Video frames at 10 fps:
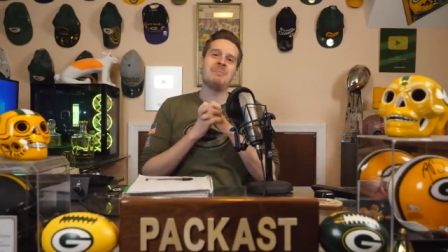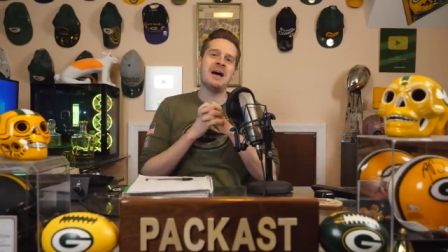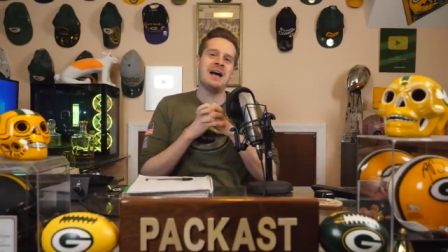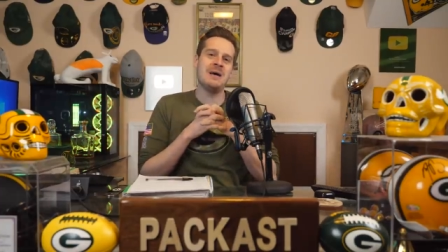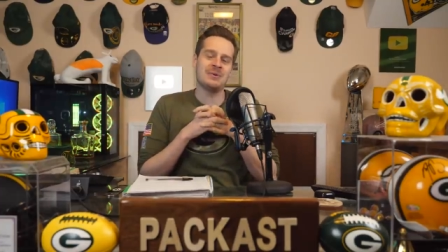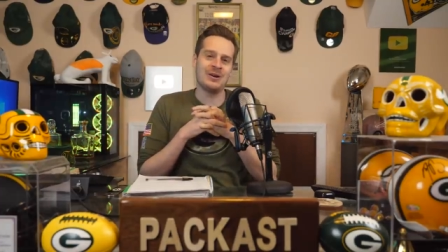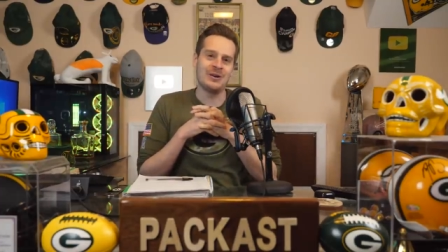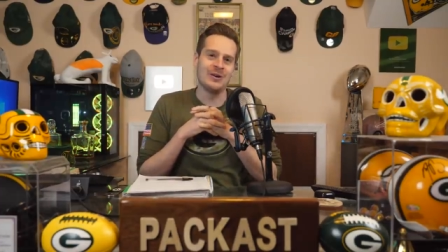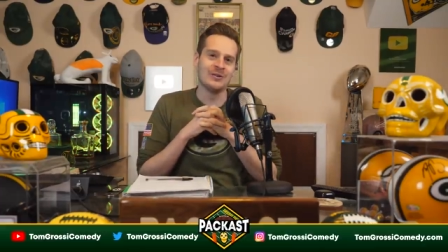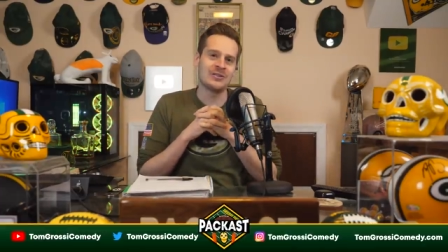I'm your
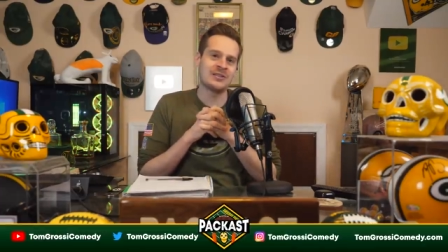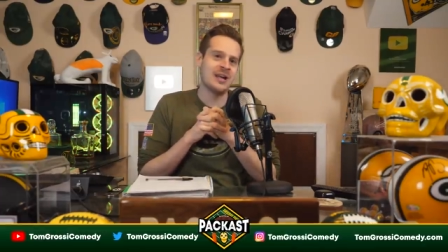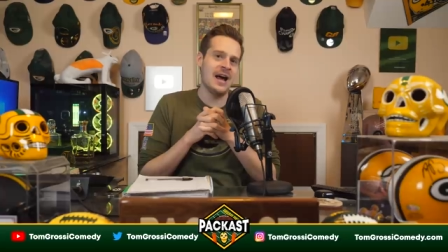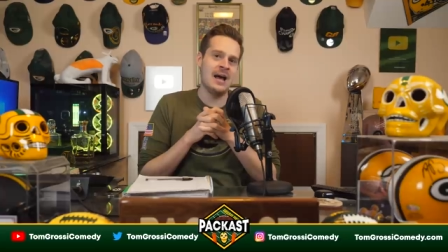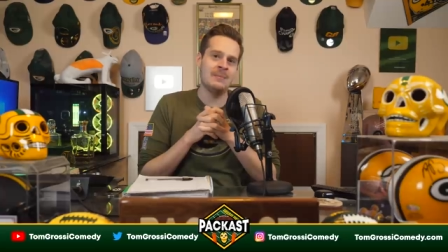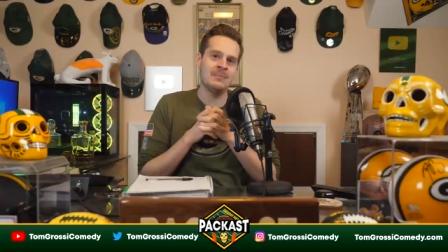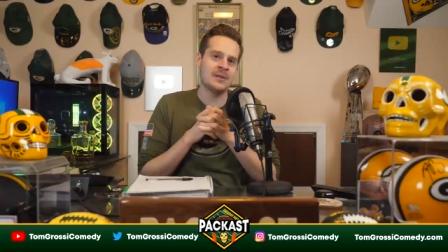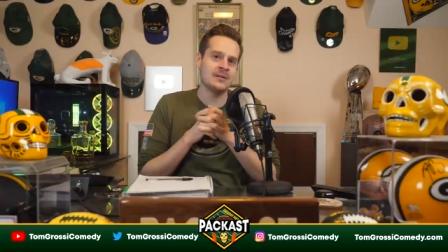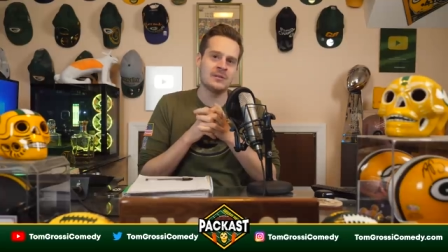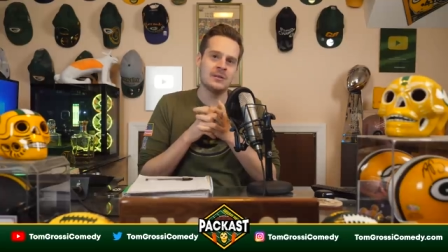host, Tom.
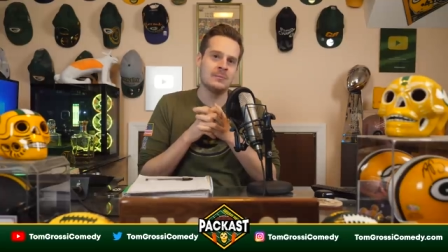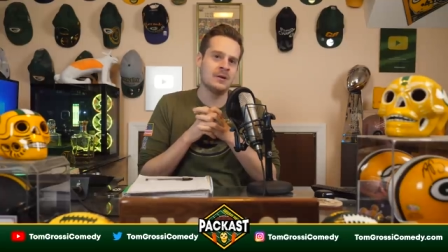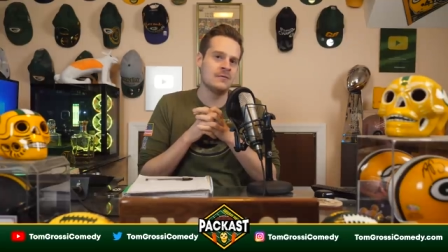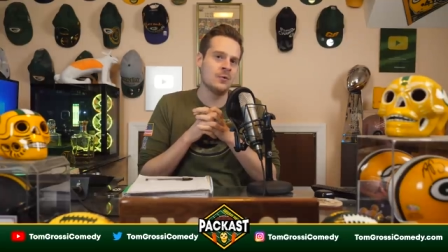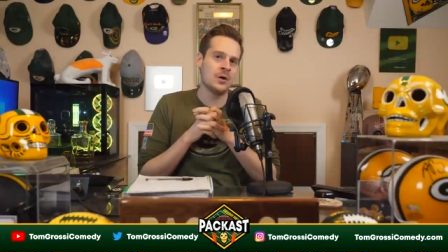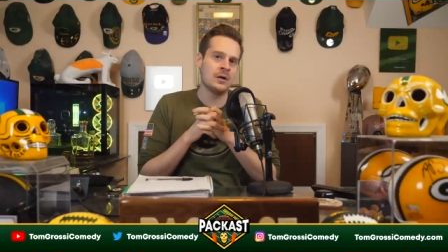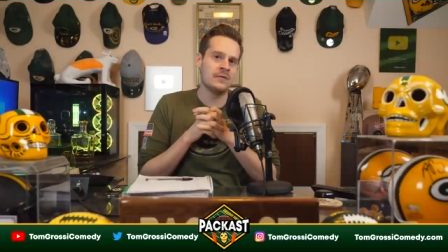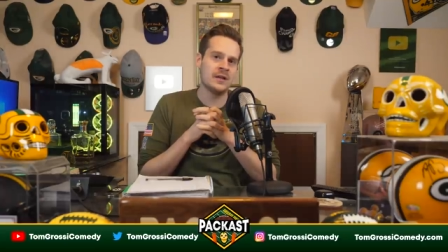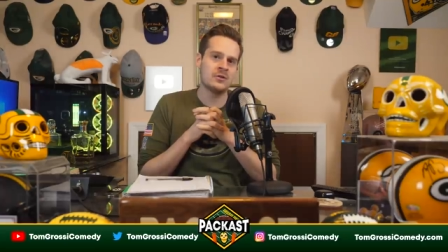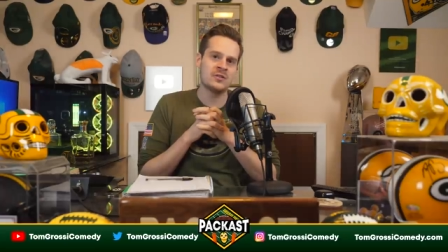This could have been avoided if
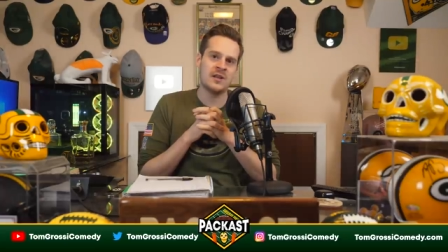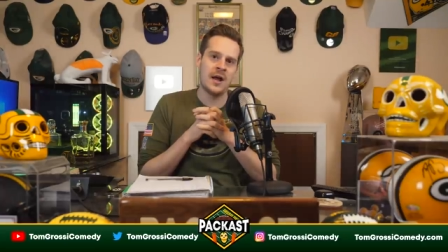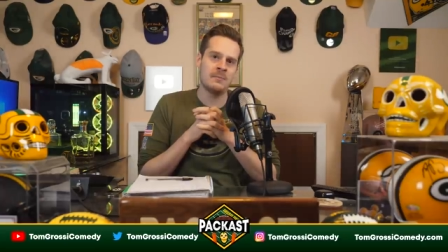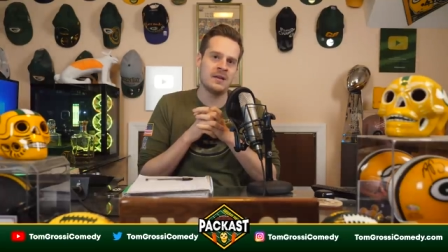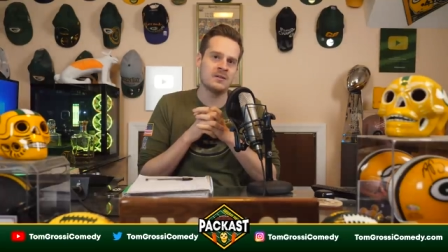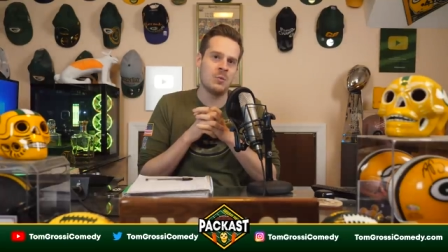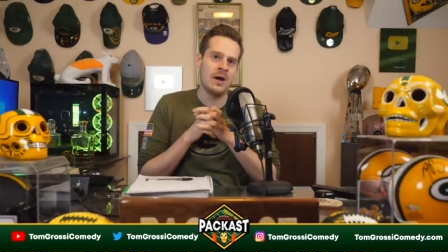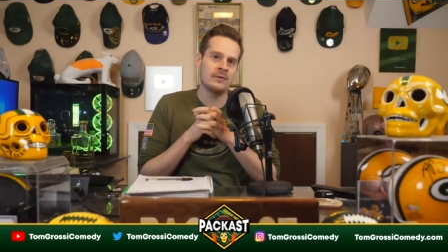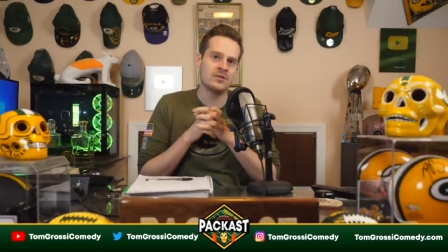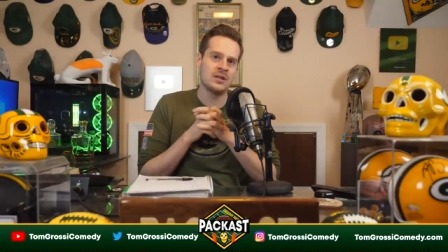they just signed me as
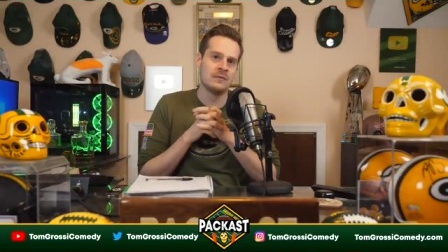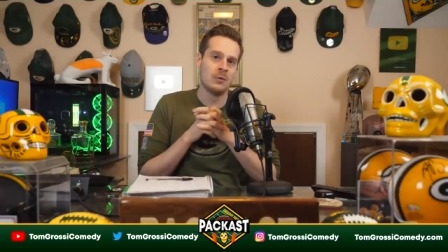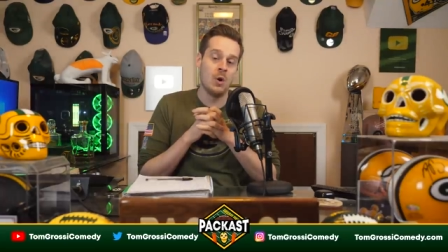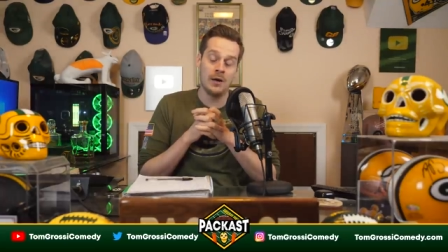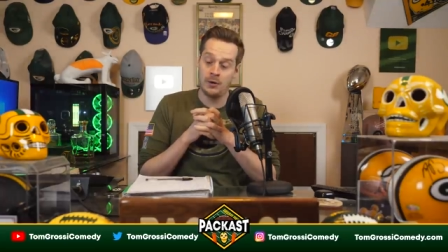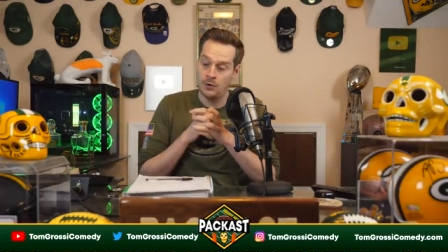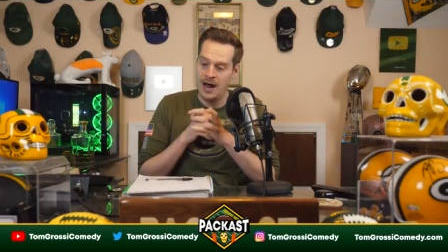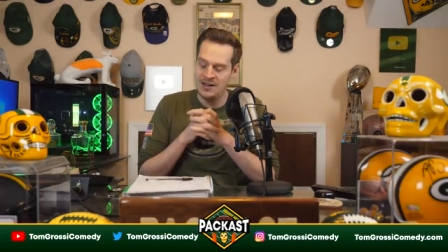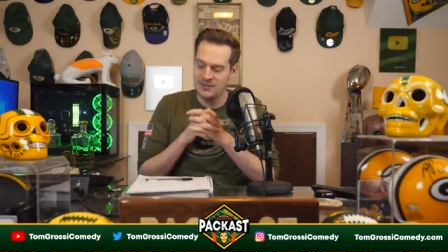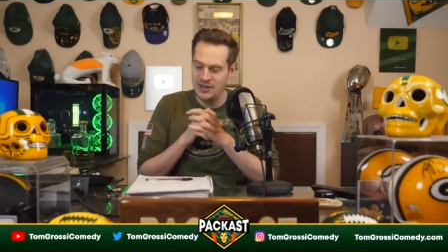wide receiver Juan
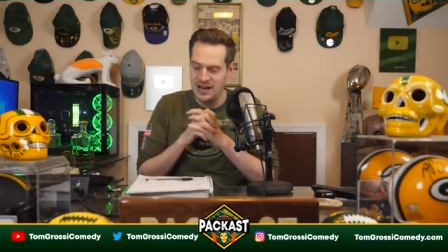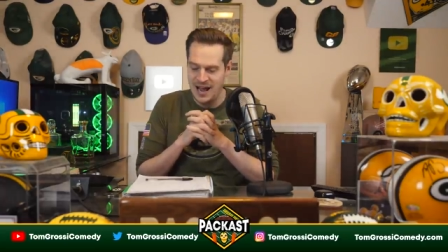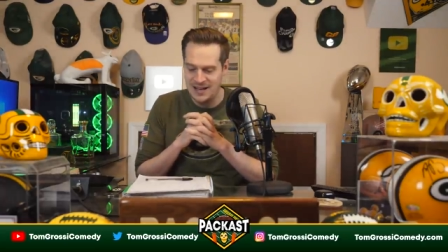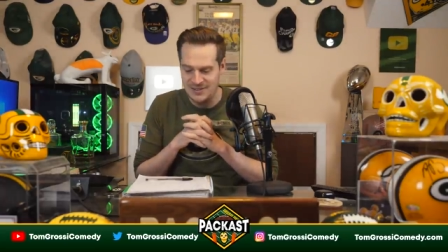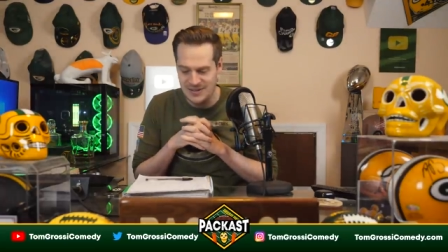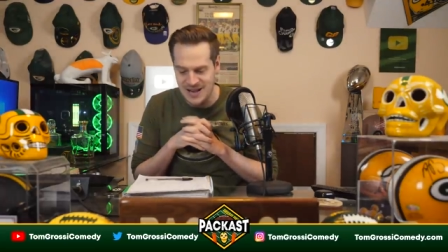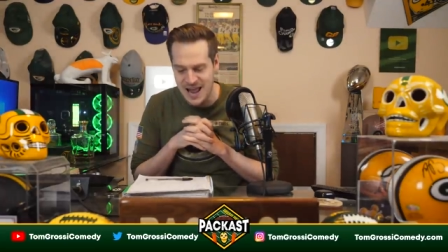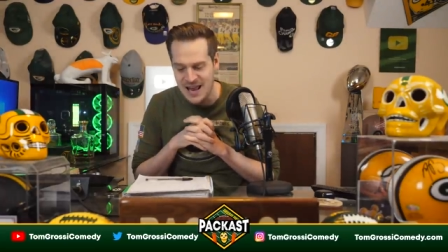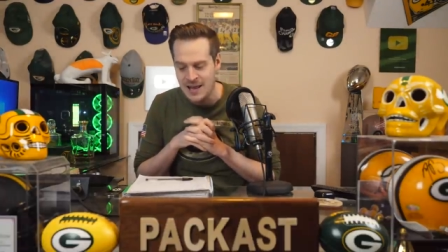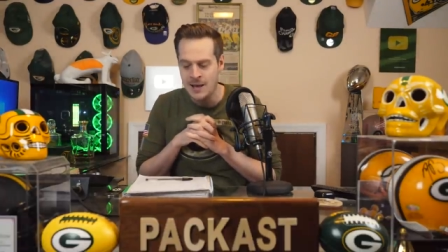Grassi, and
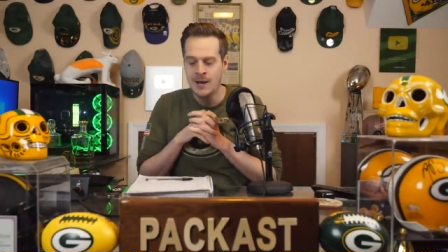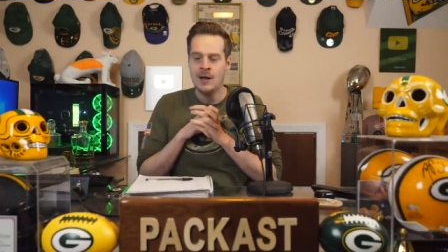today,